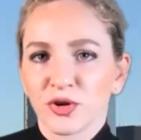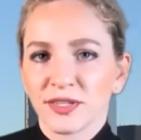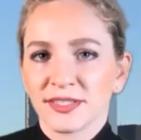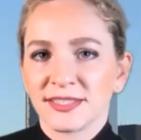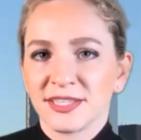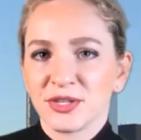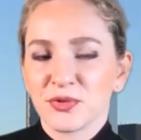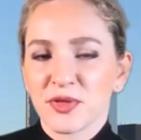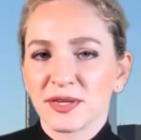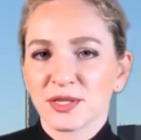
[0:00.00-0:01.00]
great to see you.
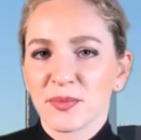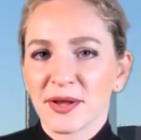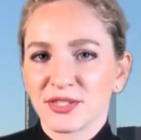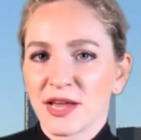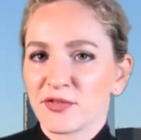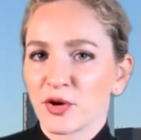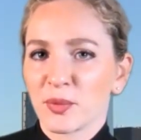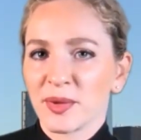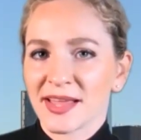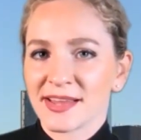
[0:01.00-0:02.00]
Thanks so much. Have a
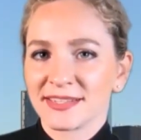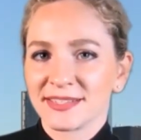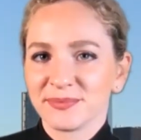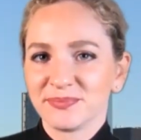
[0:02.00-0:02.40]
great weekend.